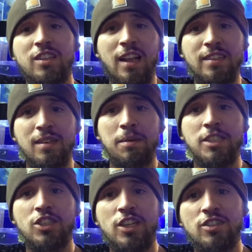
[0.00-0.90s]
The last time I
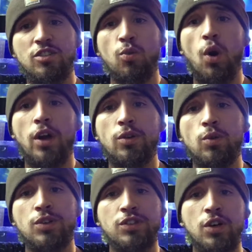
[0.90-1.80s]
changed the water
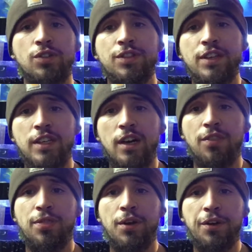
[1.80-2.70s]
was on the
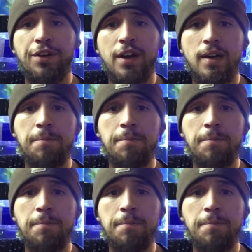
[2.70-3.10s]
3rd,